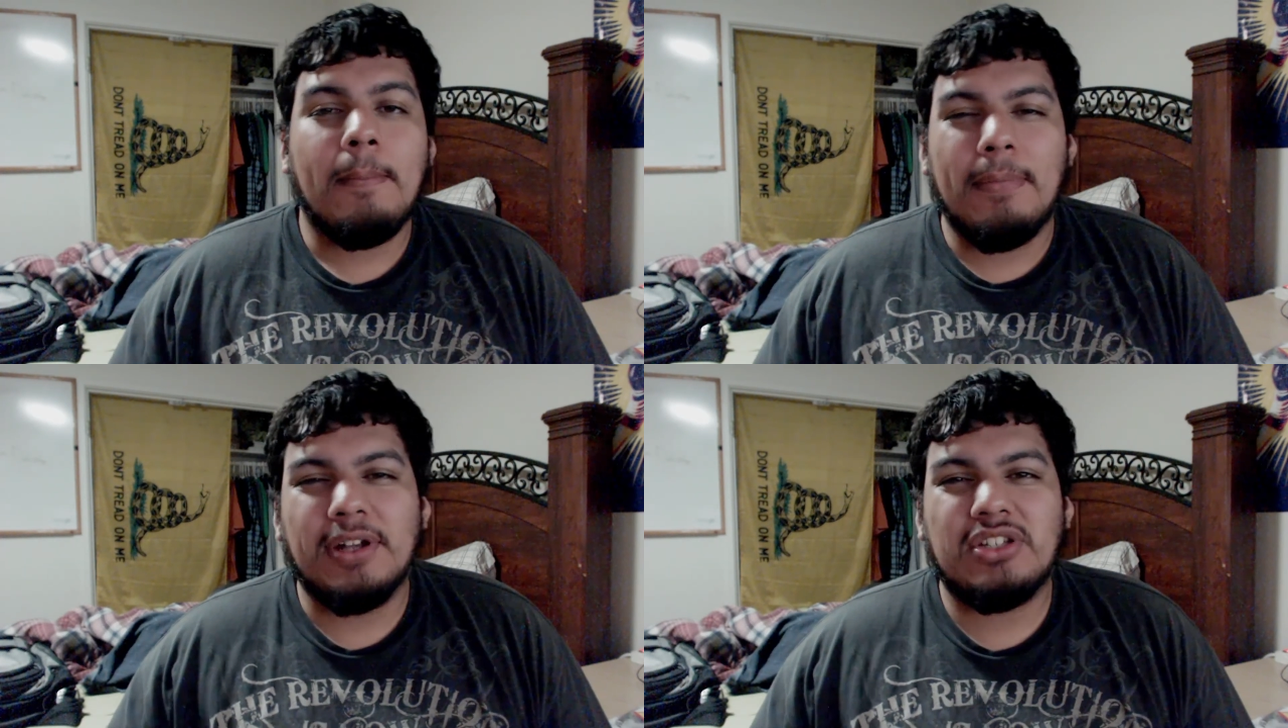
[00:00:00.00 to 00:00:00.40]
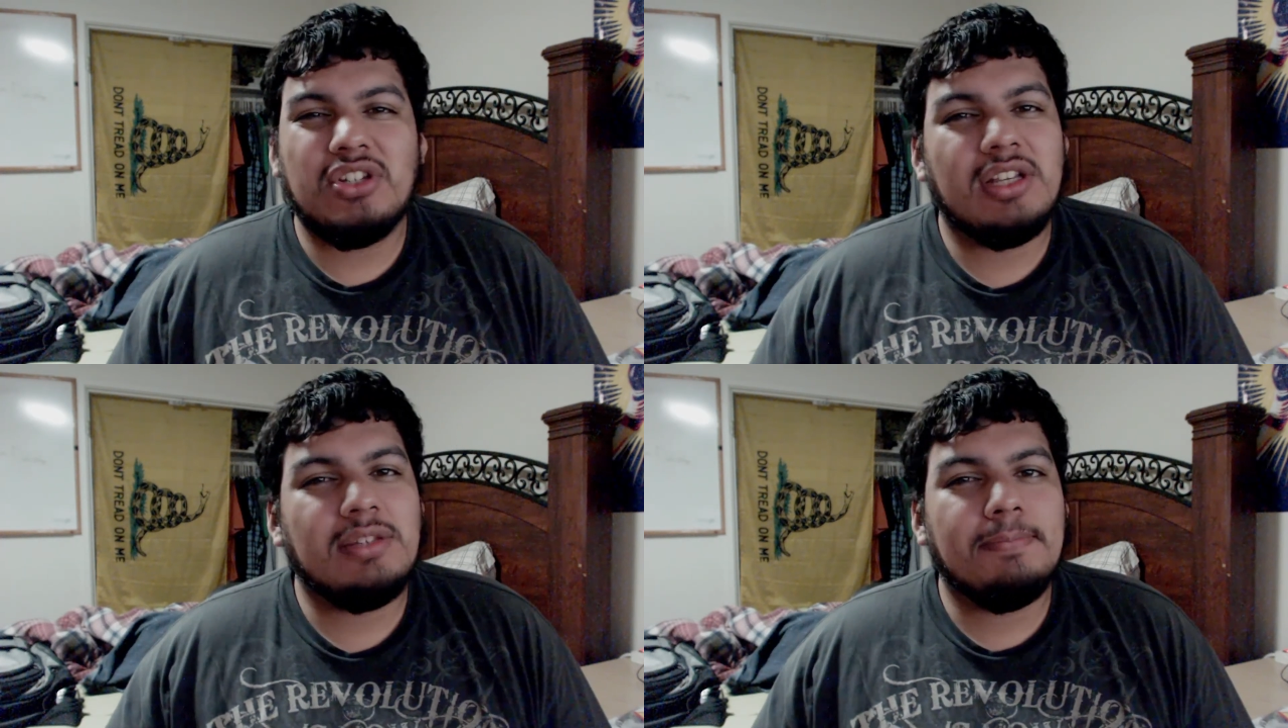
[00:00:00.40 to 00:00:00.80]
but
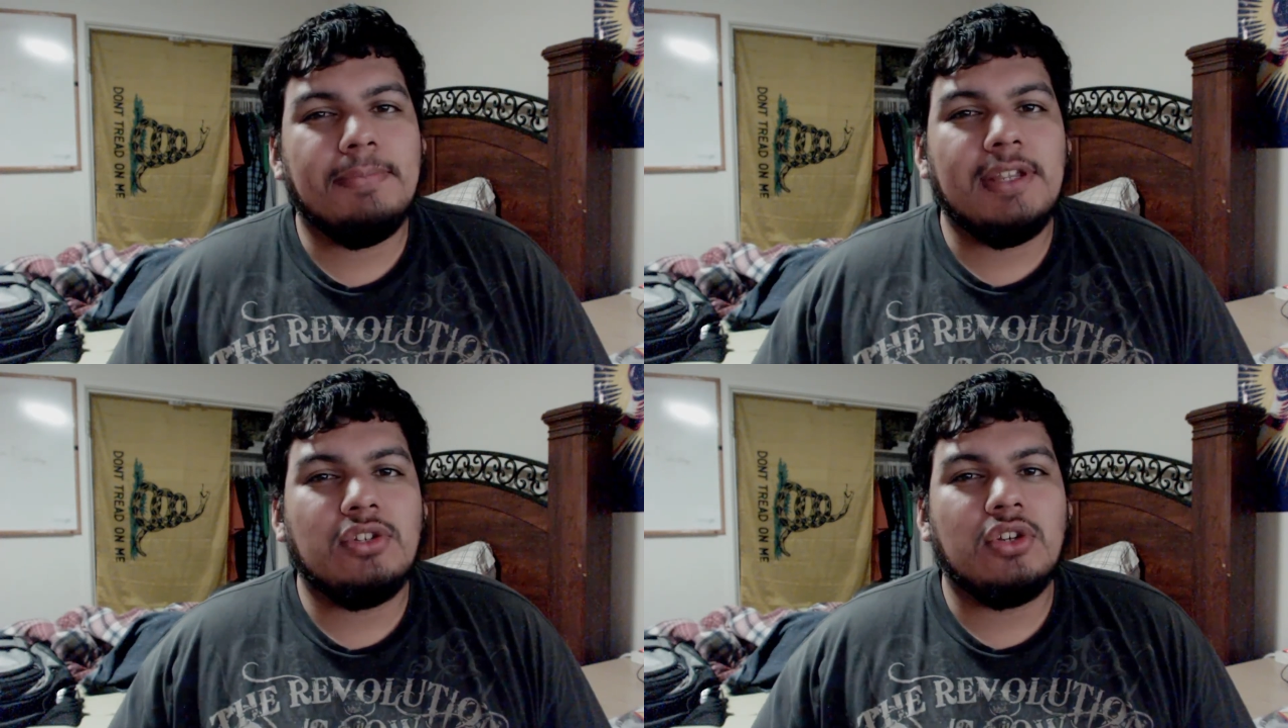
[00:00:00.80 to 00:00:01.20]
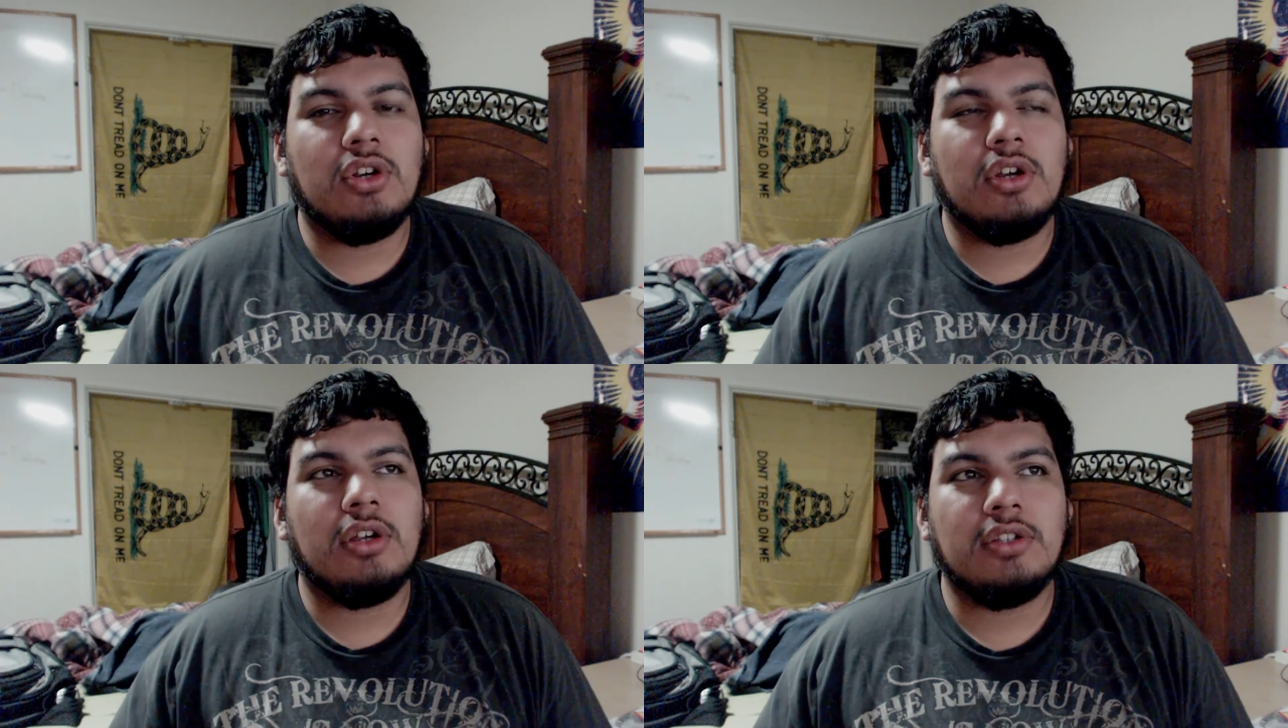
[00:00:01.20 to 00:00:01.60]
just be
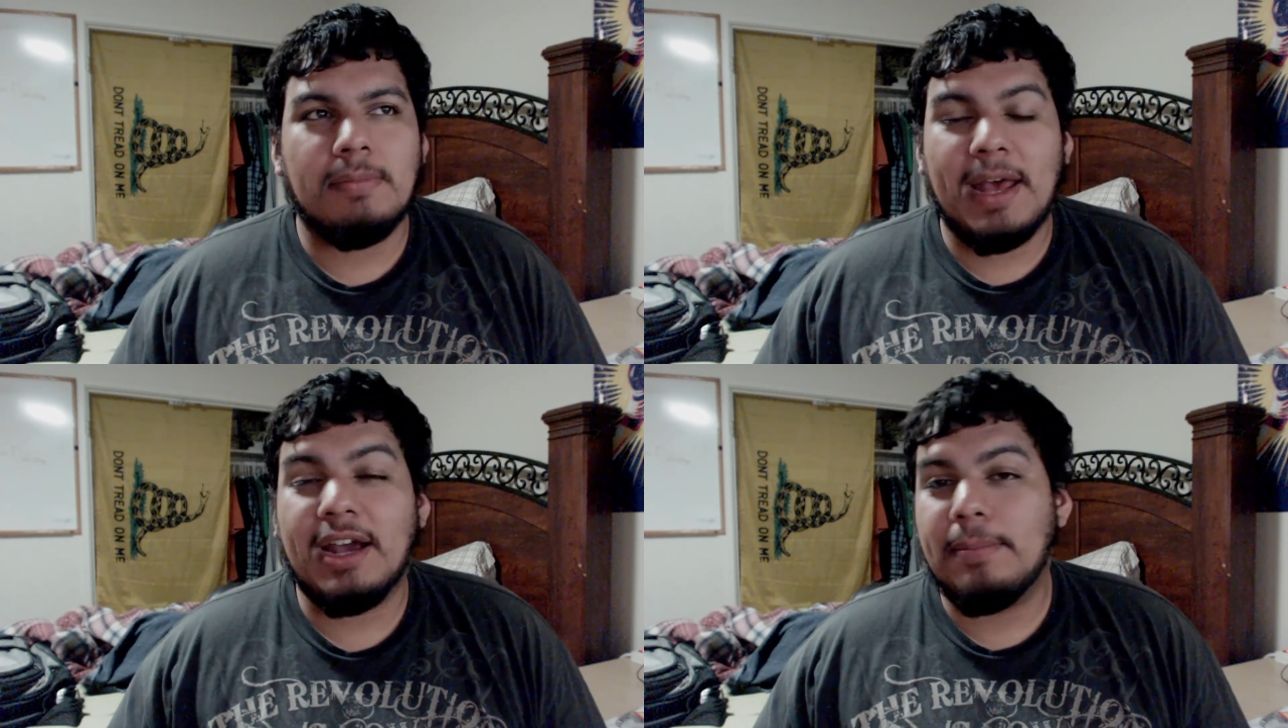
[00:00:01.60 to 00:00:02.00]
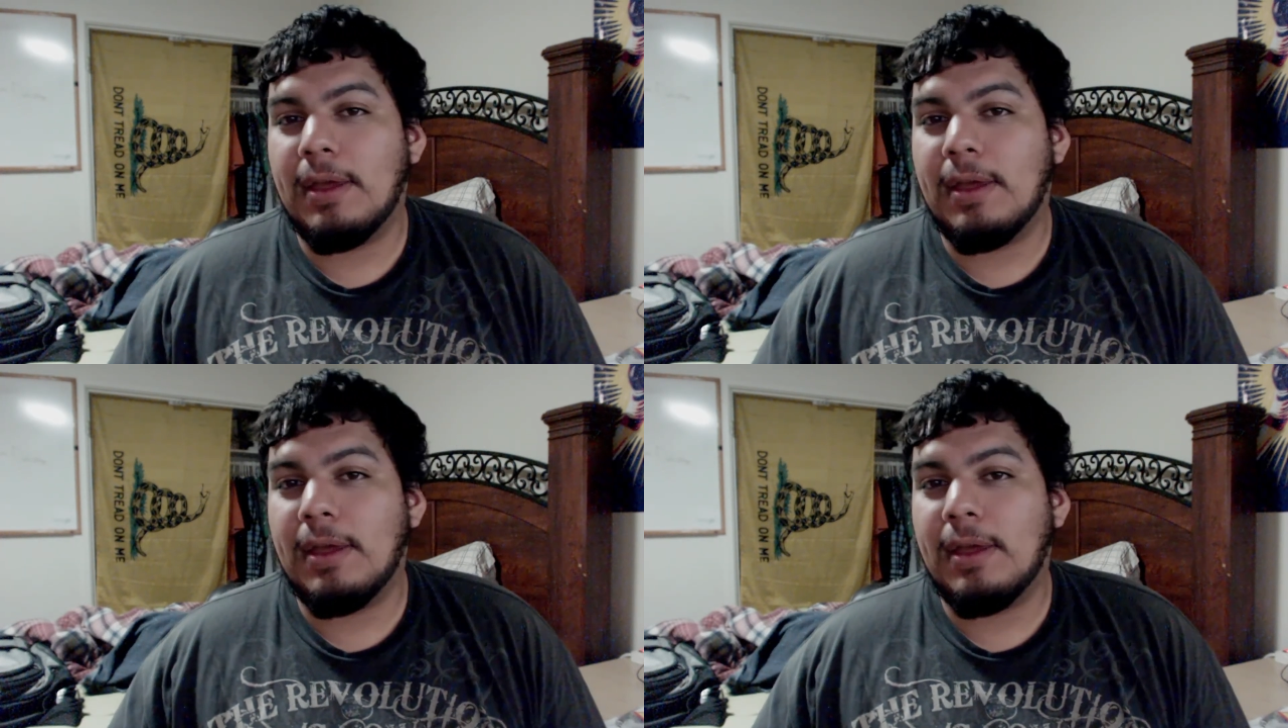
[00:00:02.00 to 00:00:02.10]
sure to back up